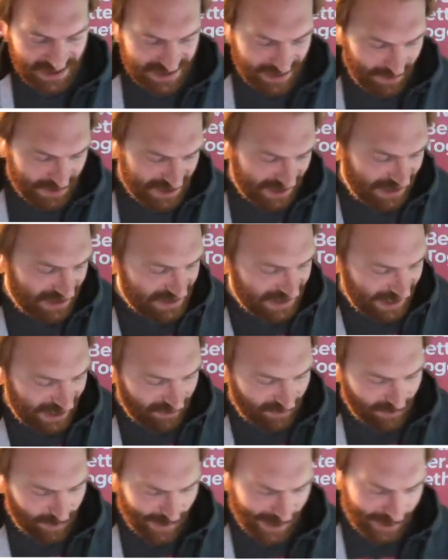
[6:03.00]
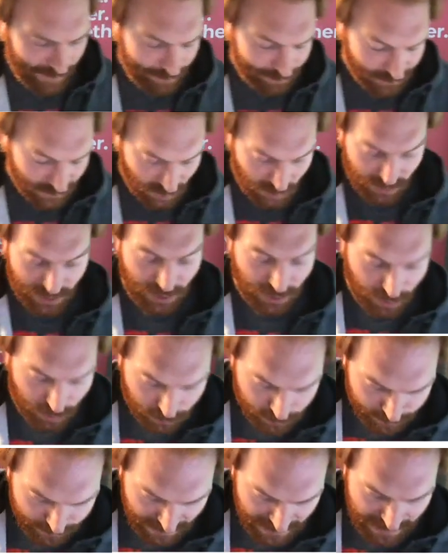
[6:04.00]
10% into Alphabet or Google,
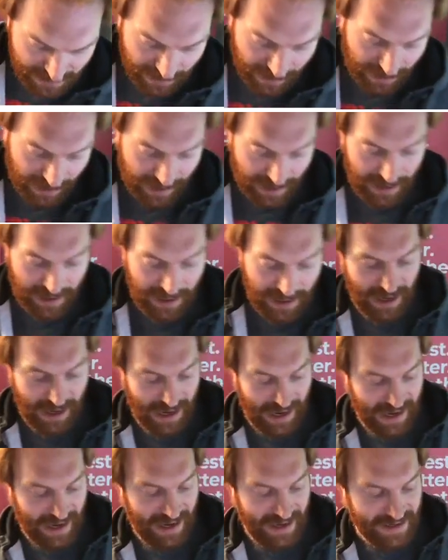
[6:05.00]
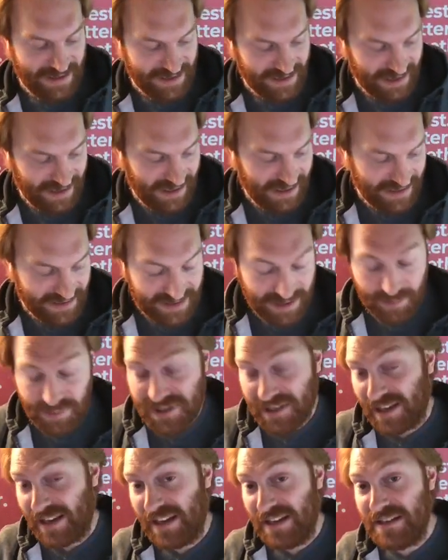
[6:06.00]
and
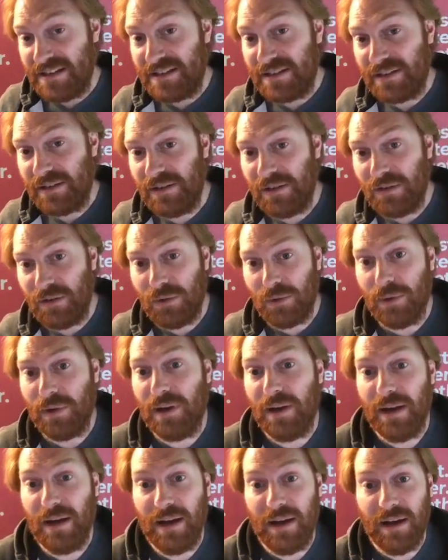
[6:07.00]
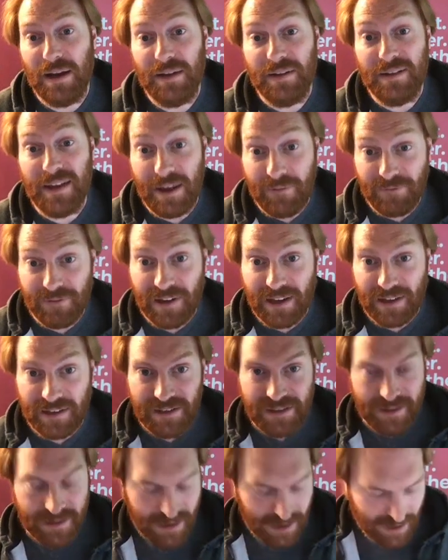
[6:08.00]
10% into
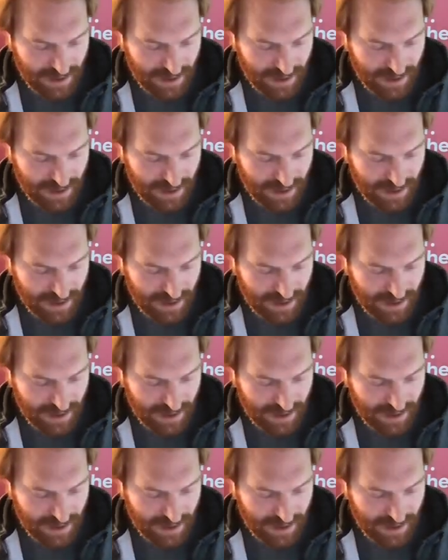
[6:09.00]
Netflix.